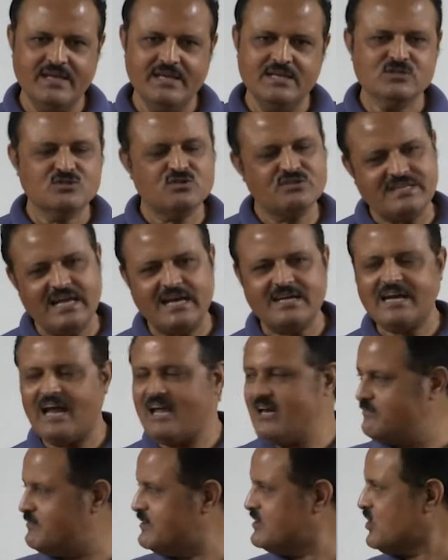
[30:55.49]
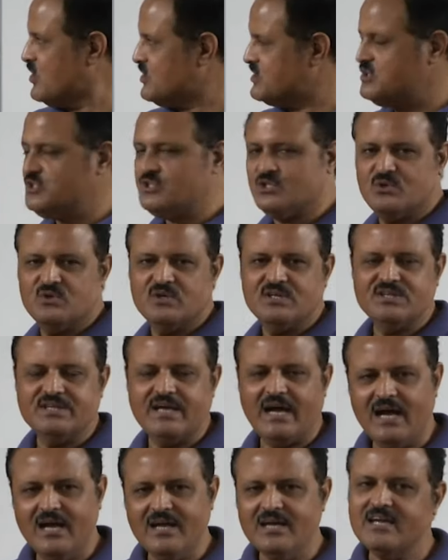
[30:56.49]
So, that I will be talking to you
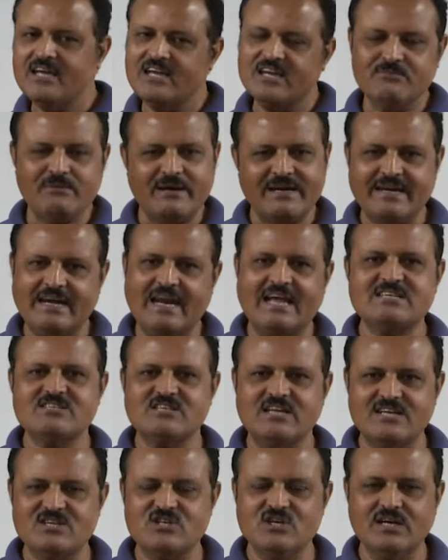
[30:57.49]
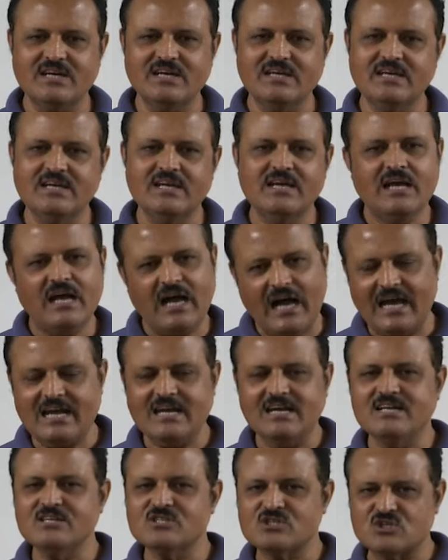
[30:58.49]
in my next lecture. I will
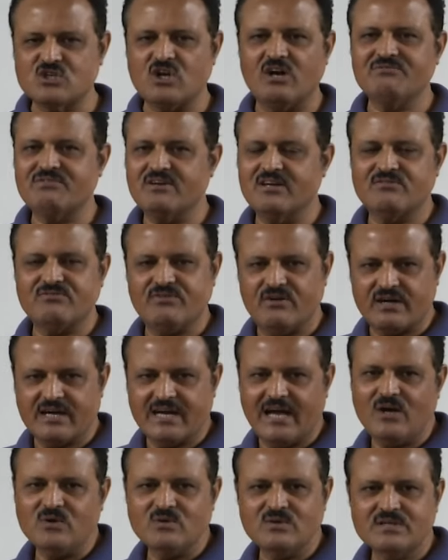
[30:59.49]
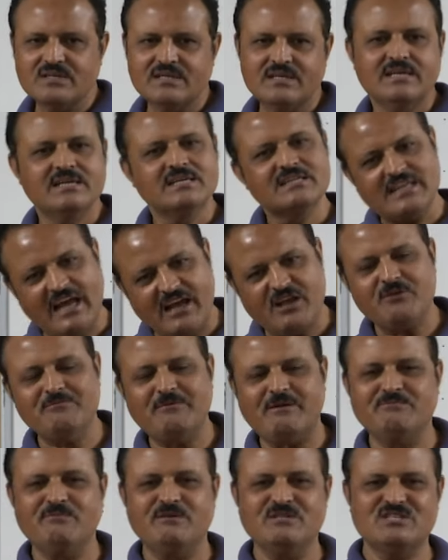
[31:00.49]
stop here for now. Thank you
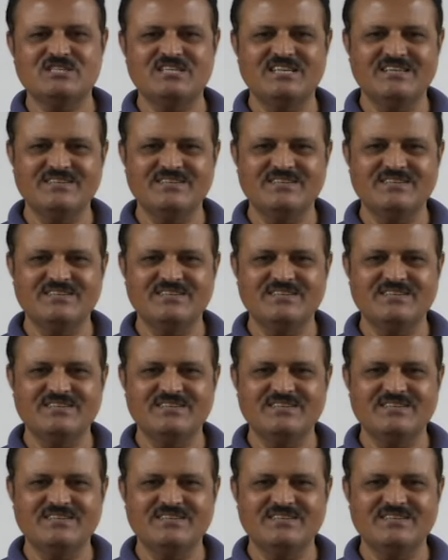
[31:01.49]
very much.